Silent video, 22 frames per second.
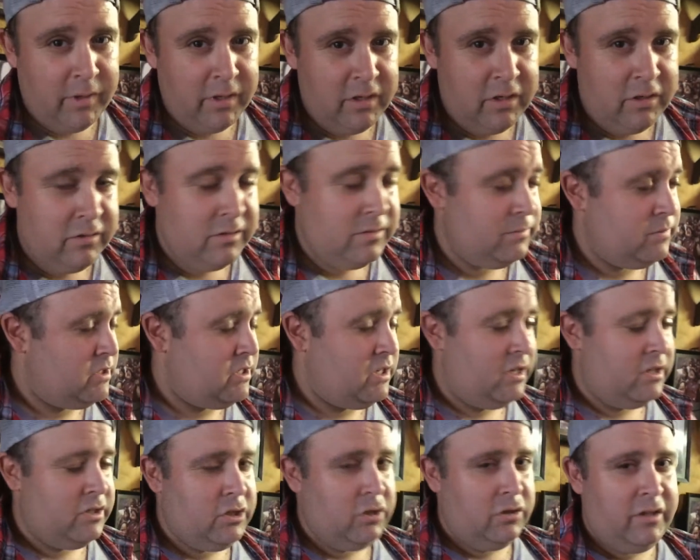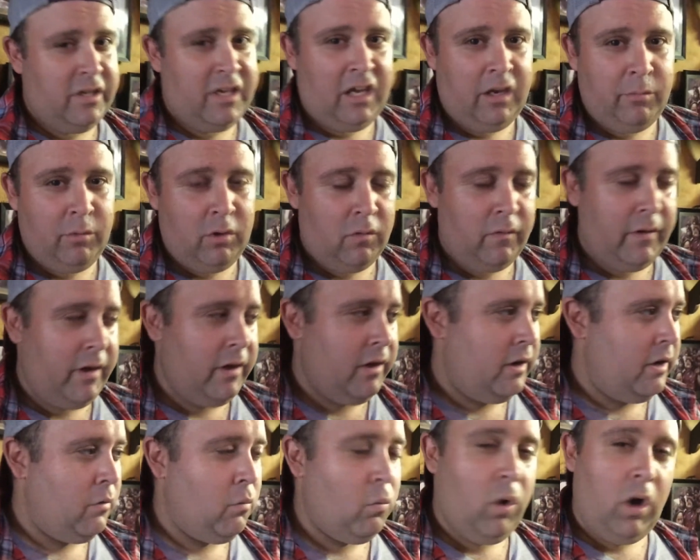I'm gonna do is I'm just gonna turn the camera
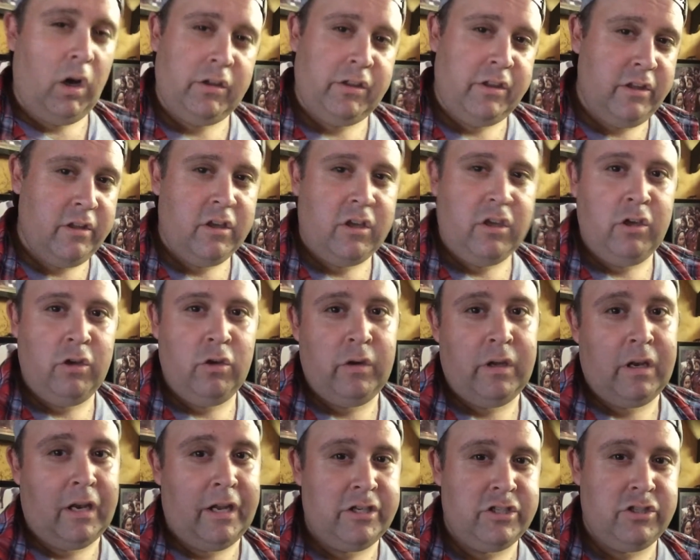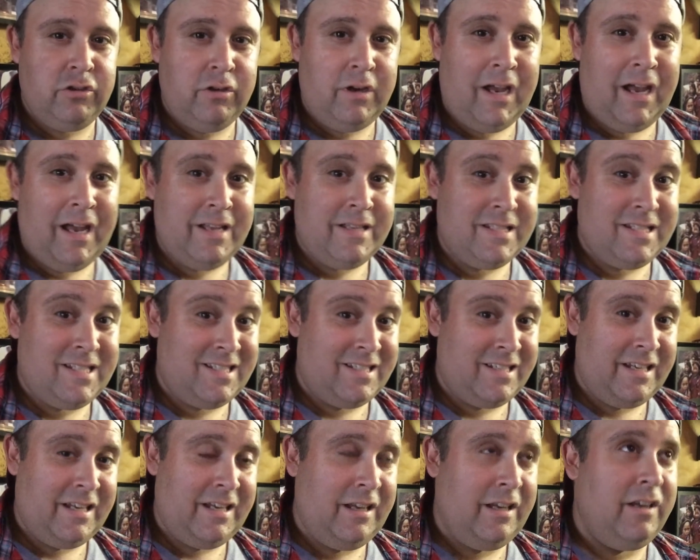around and walk through the queue and let you guys
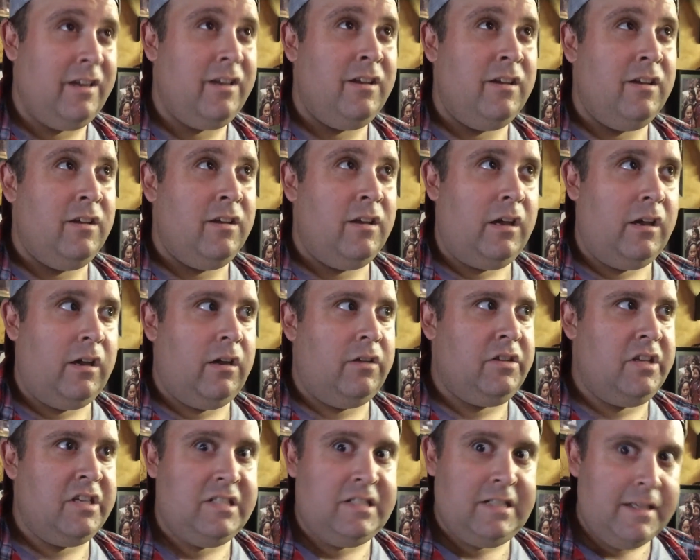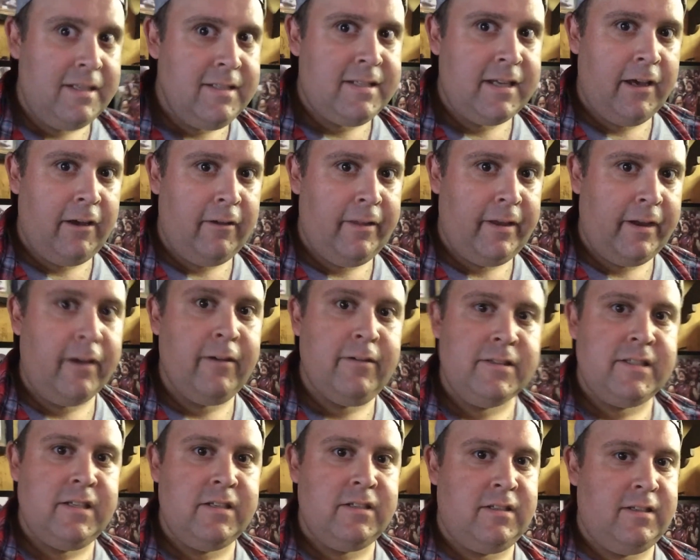see the detail that
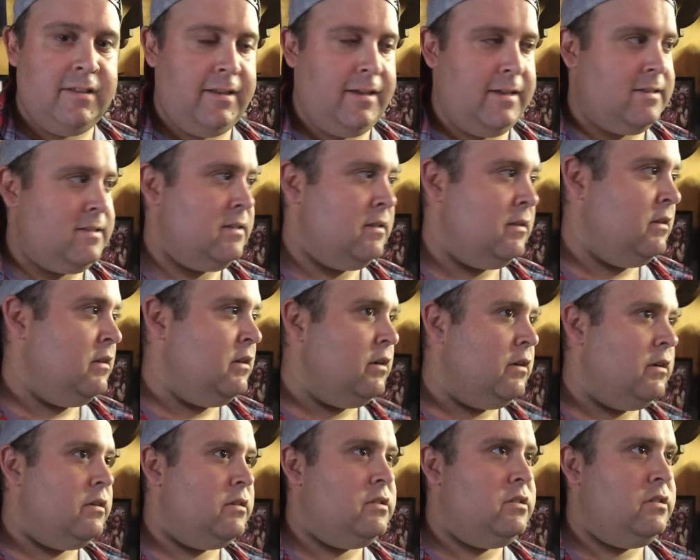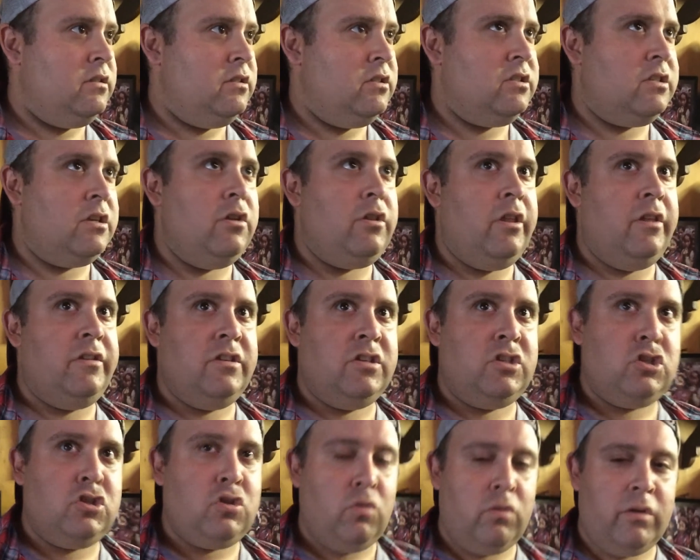goes into this. Just know that
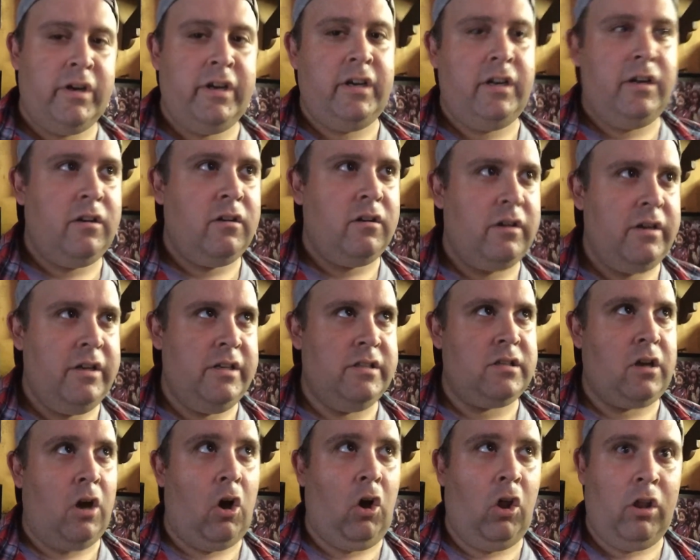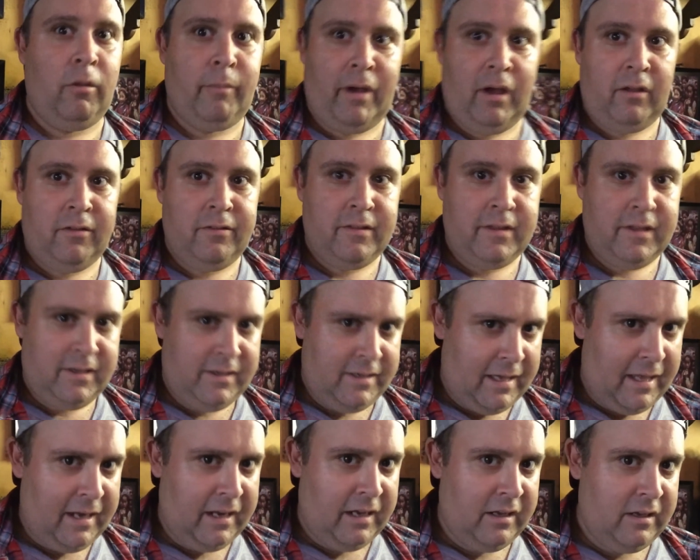the story here is all about the
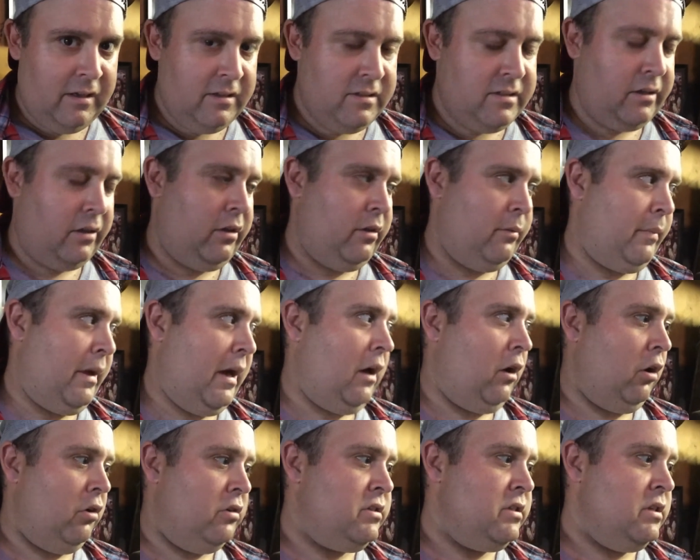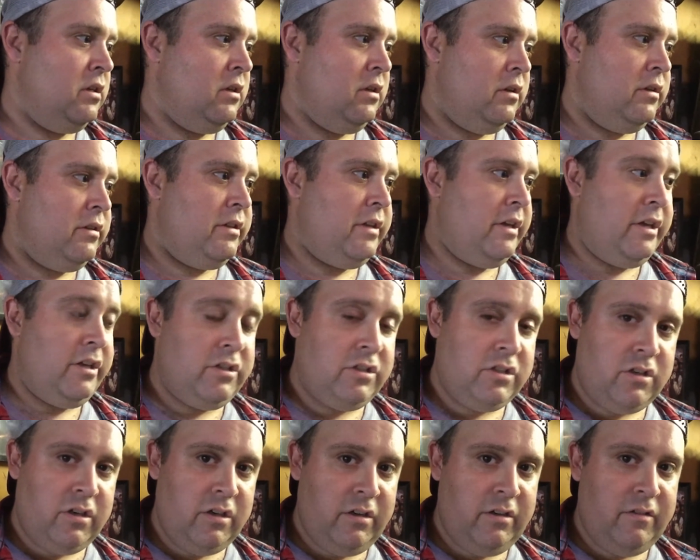Yeti. It's all about the
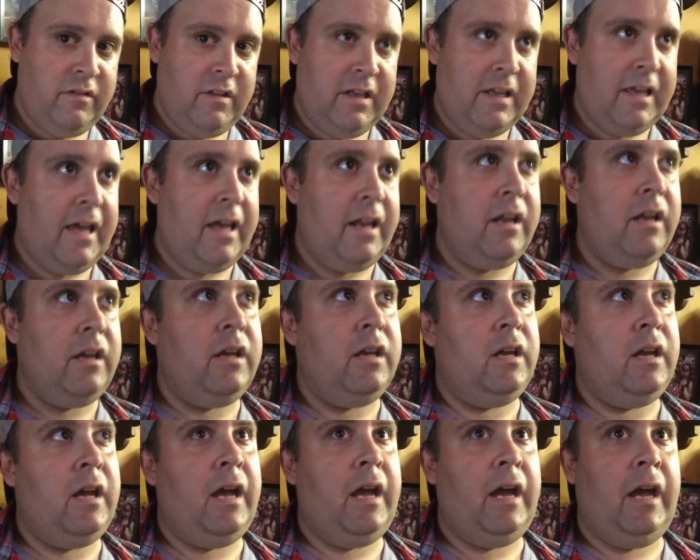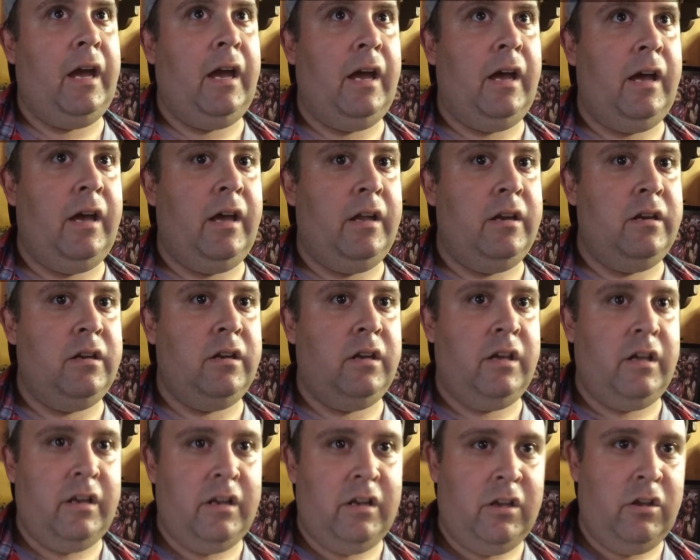history of the Yeti
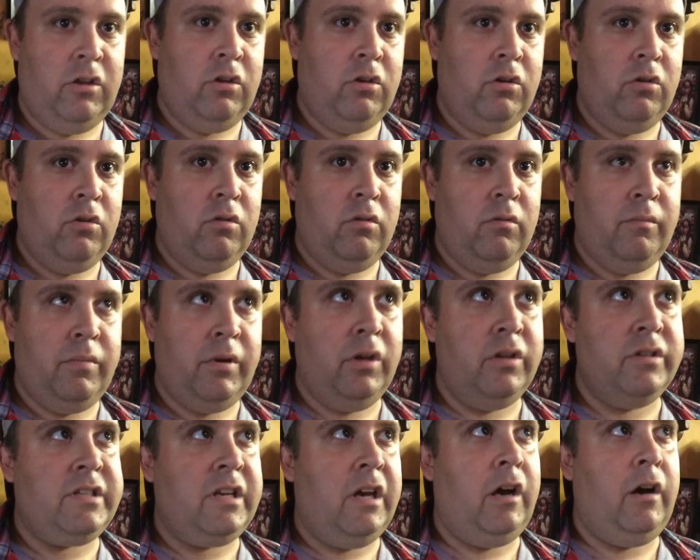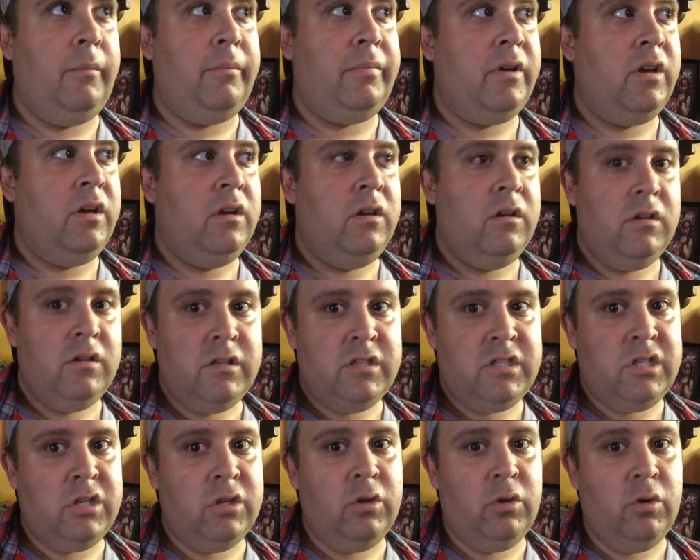and getting you built up
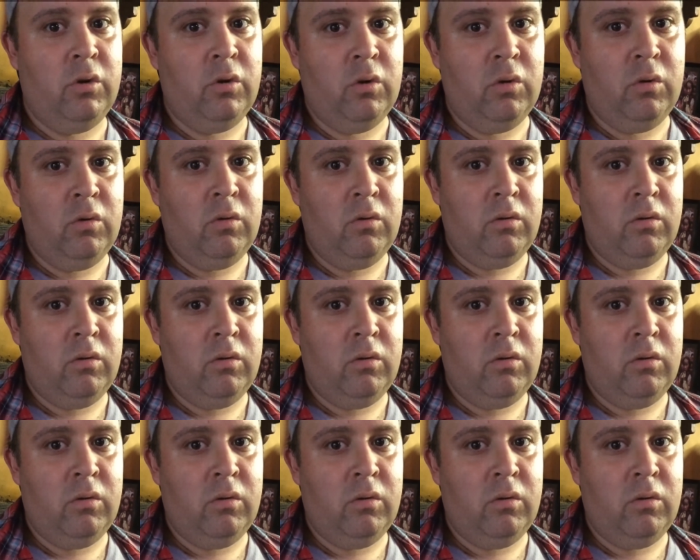to